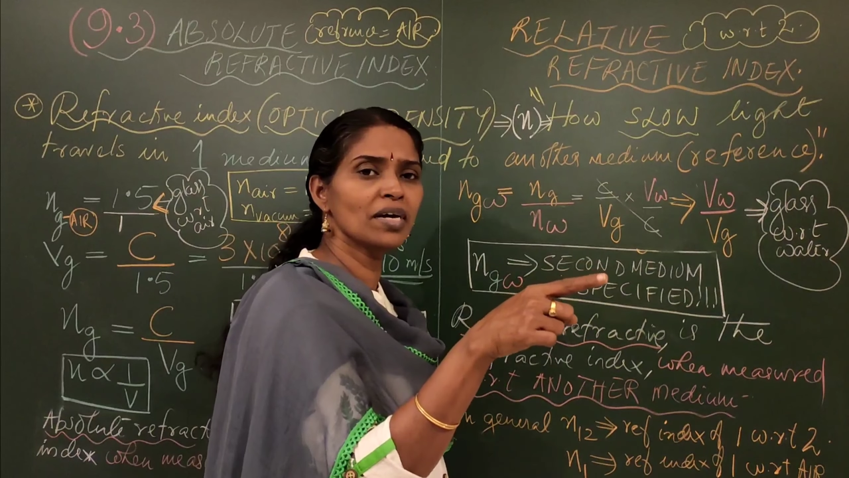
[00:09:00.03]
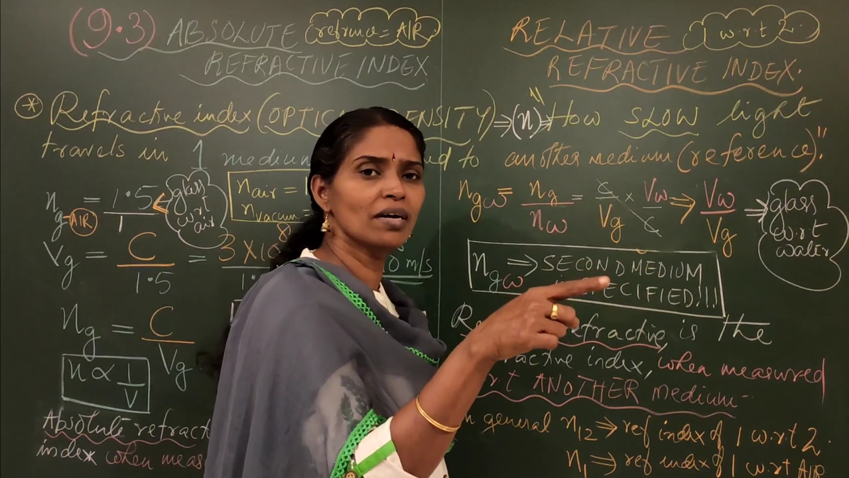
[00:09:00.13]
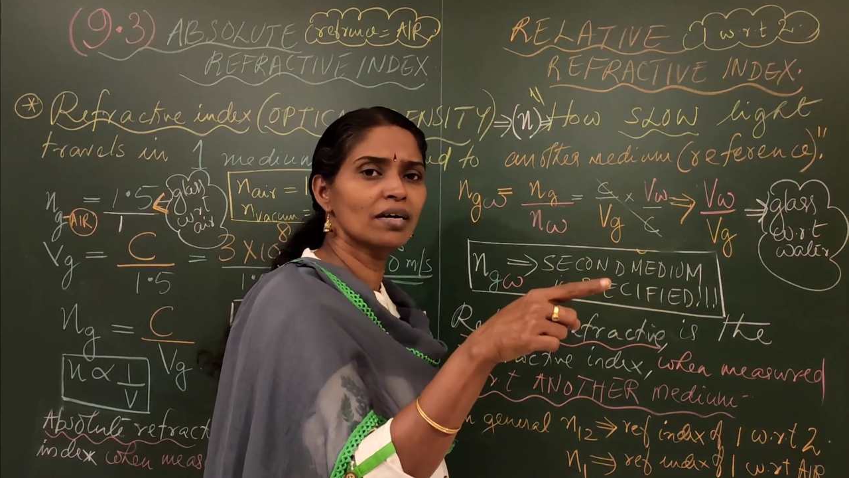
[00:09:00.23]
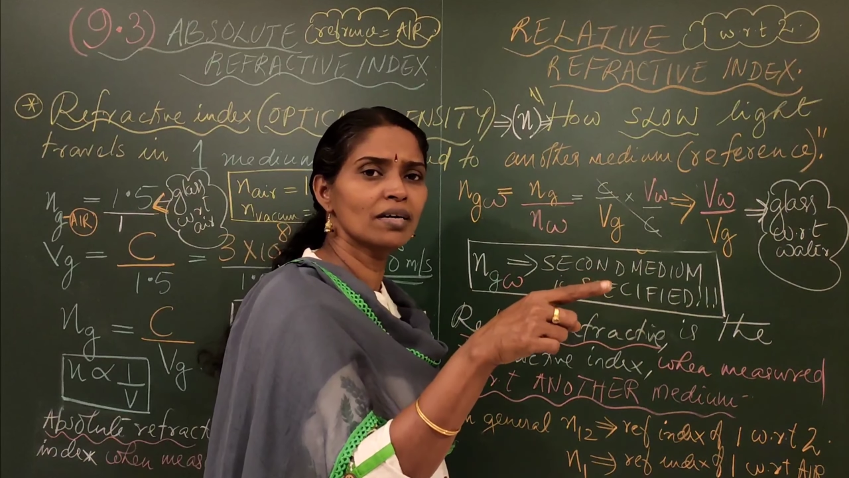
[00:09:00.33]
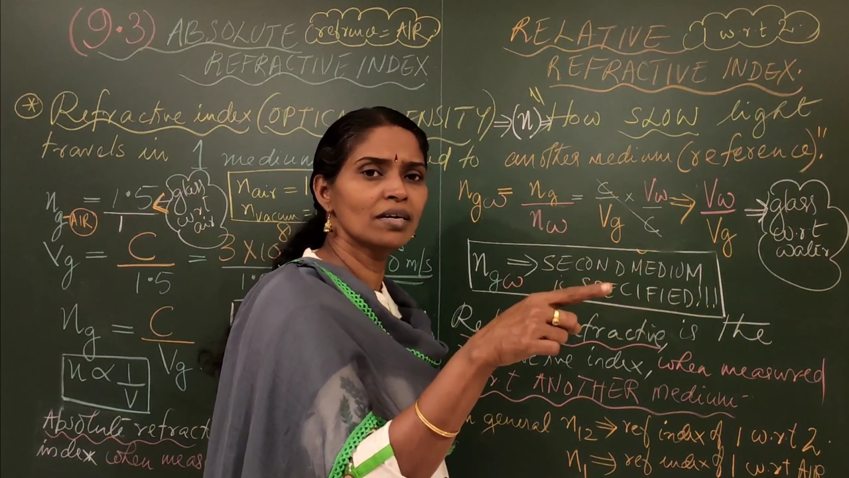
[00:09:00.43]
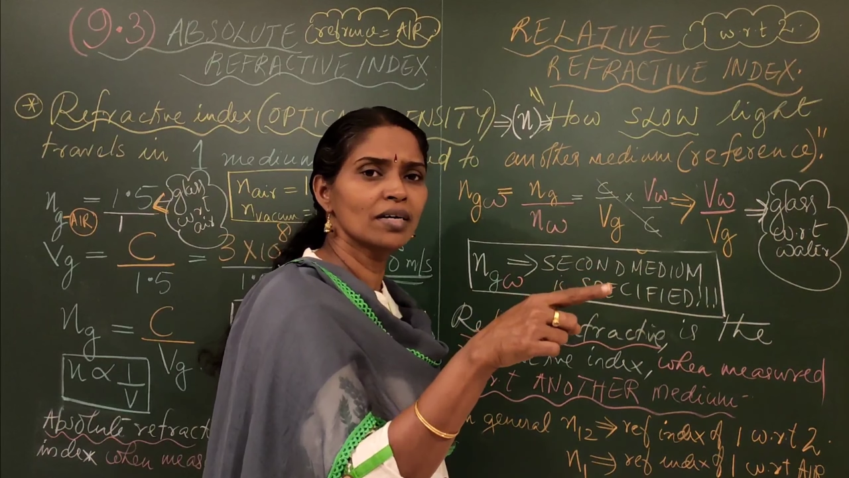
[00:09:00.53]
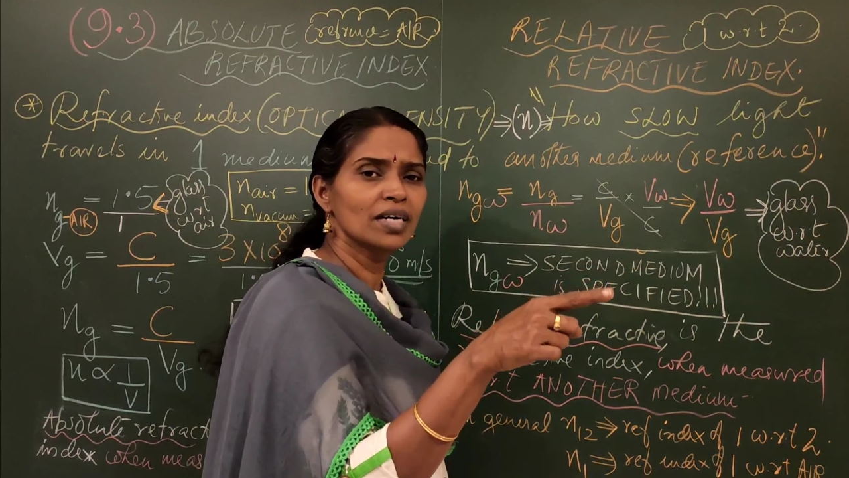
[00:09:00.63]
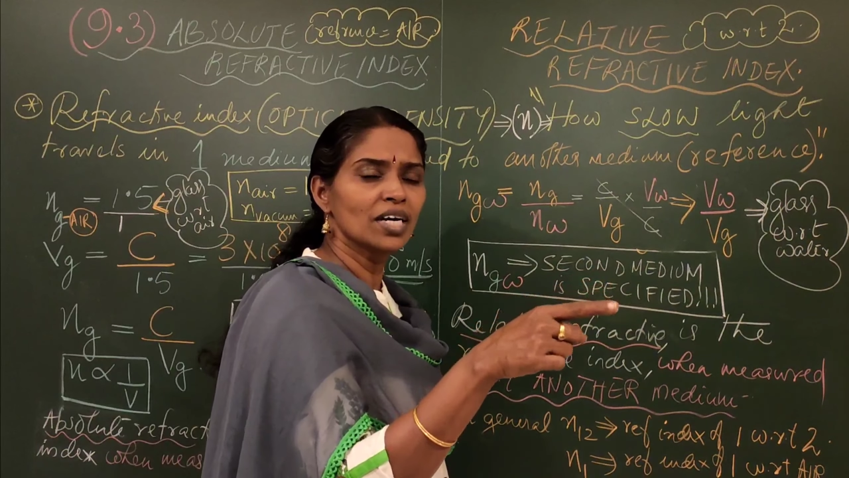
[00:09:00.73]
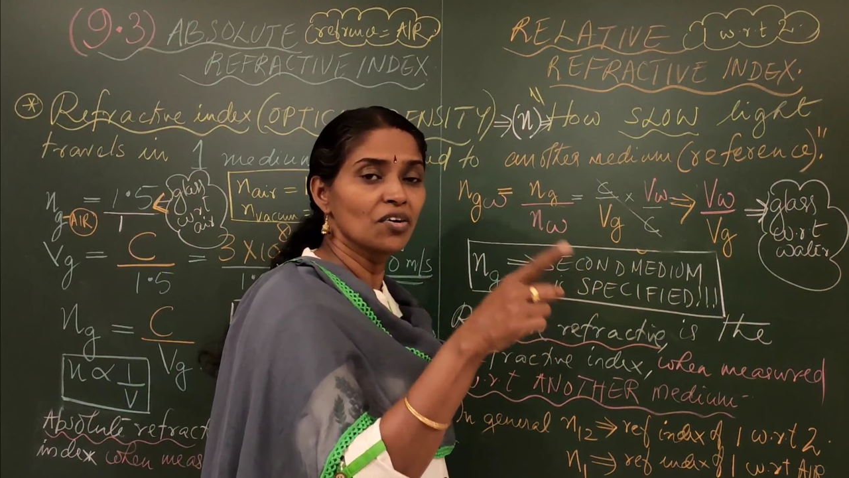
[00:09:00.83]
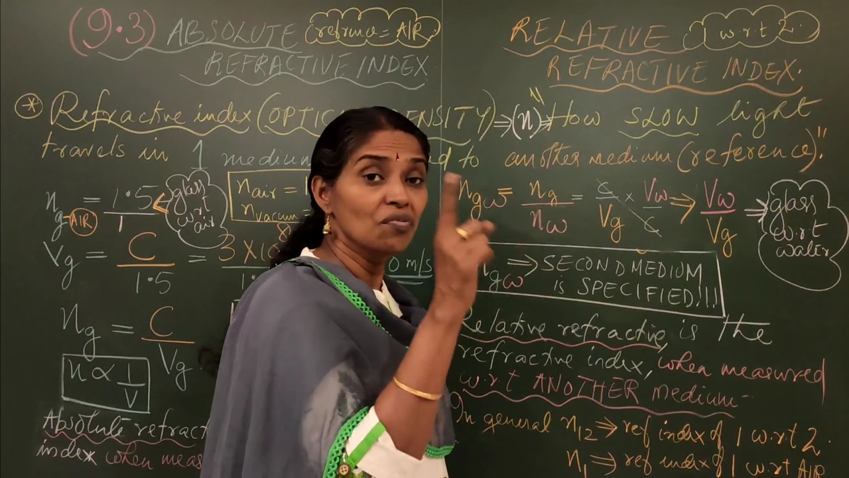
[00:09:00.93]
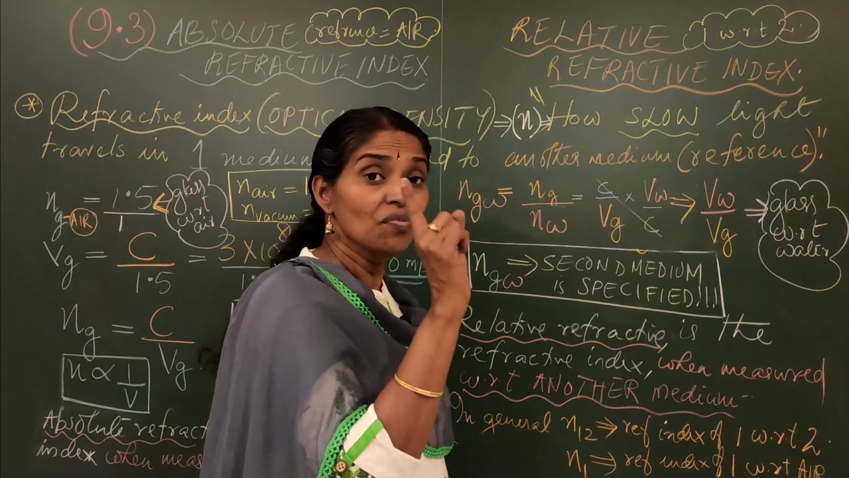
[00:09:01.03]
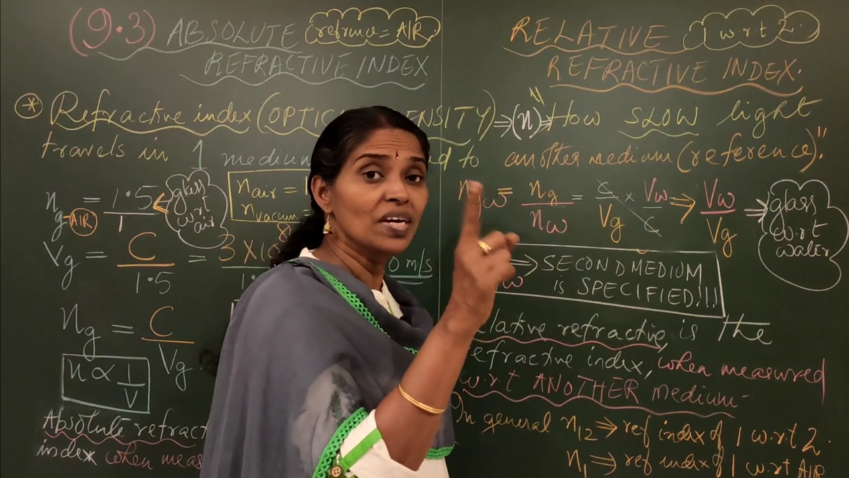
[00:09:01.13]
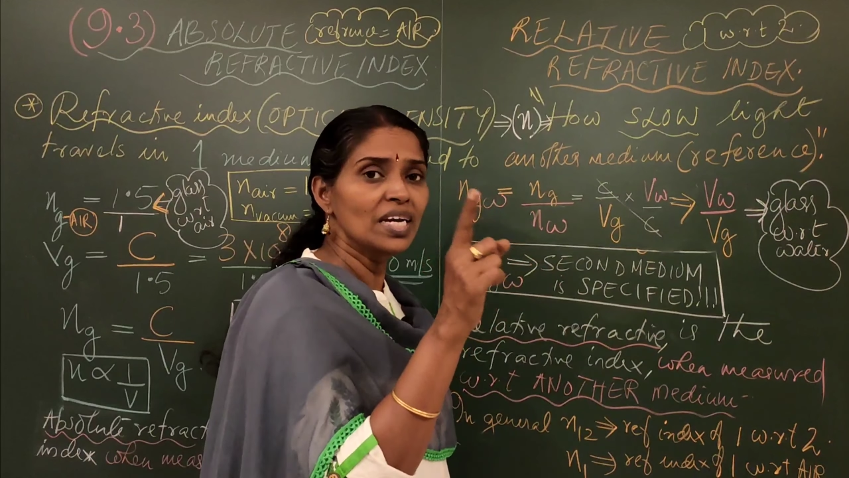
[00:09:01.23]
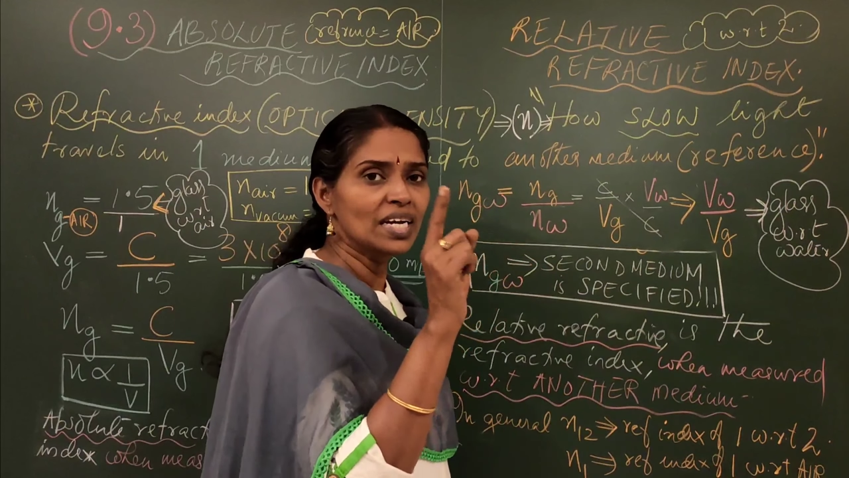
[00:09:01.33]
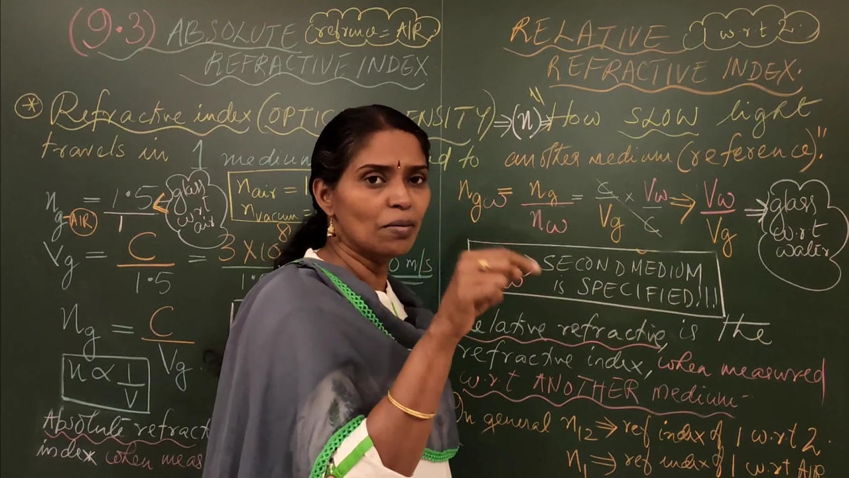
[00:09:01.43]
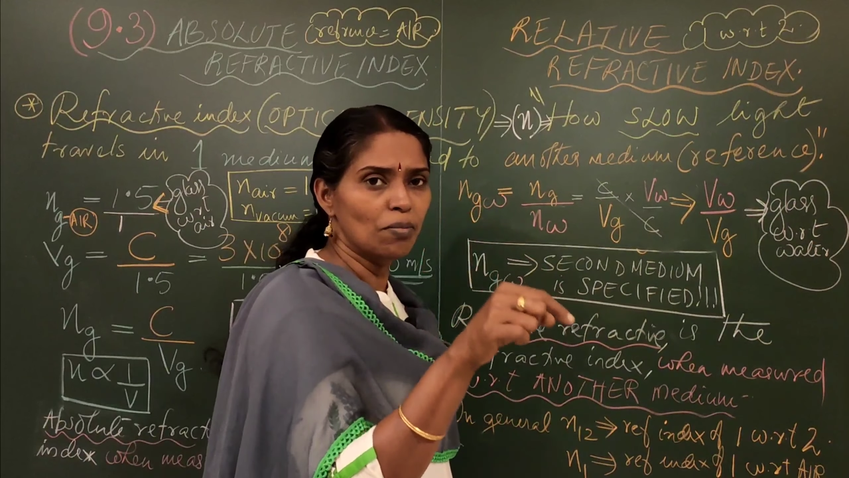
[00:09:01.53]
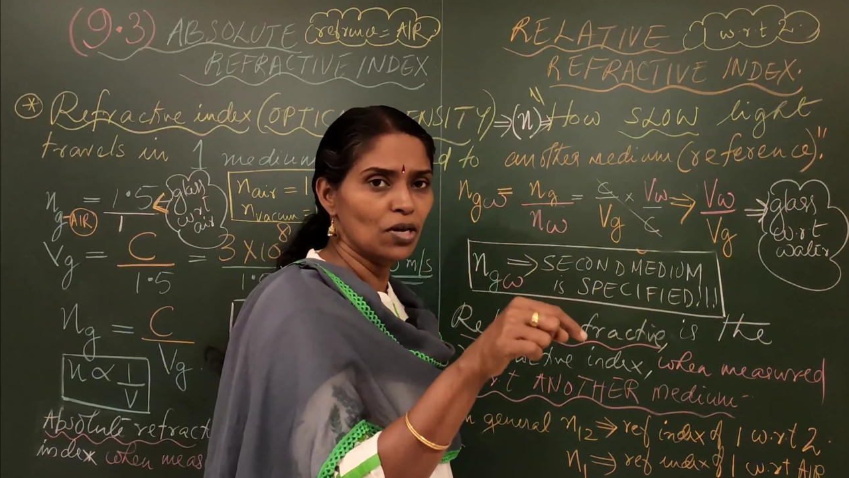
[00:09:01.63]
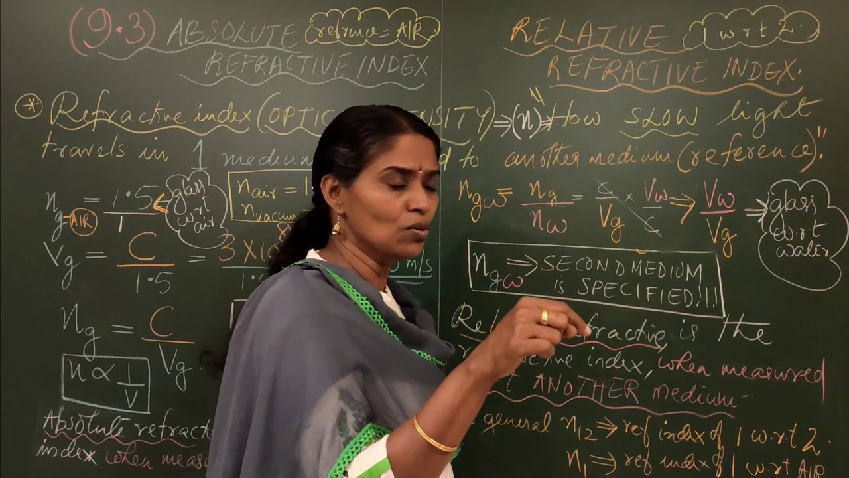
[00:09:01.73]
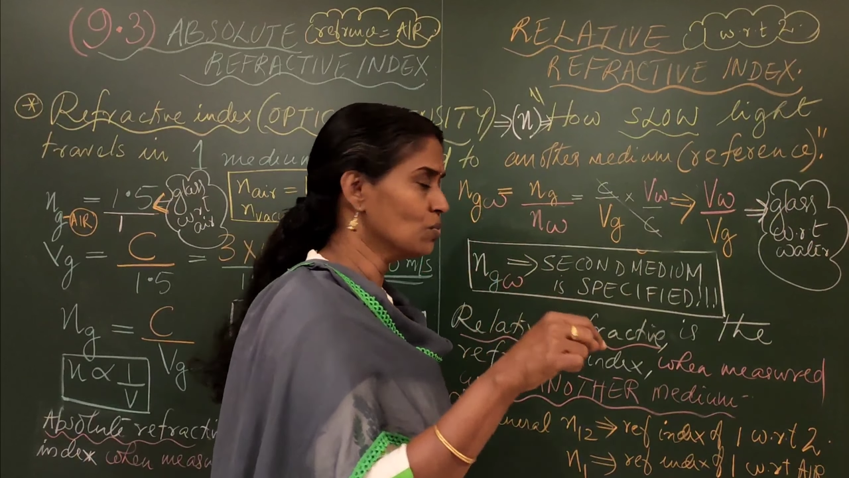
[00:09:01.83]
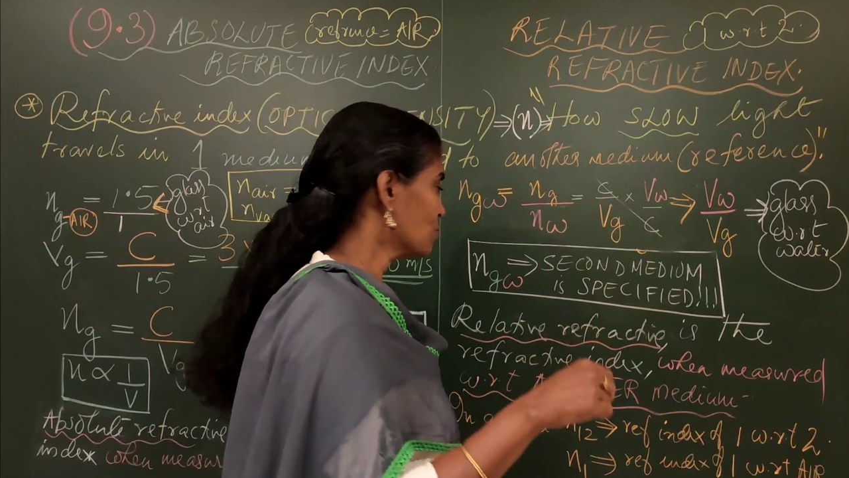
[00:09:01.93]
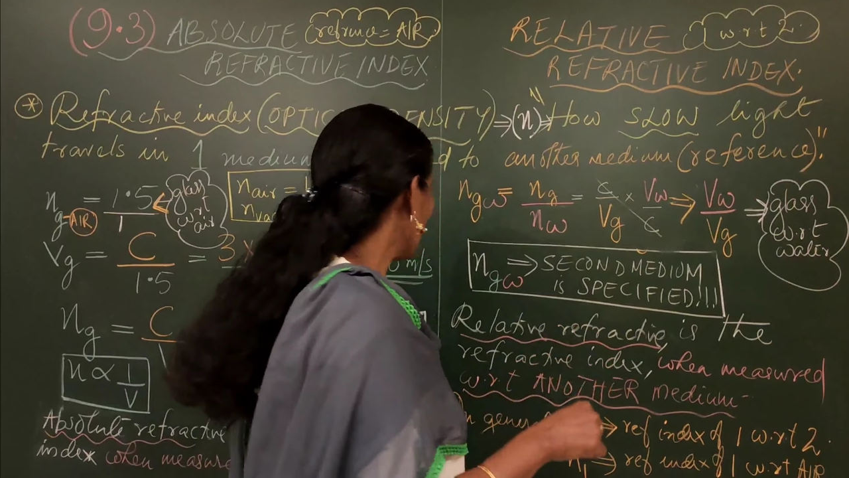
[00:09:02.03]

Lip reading: here, Vw.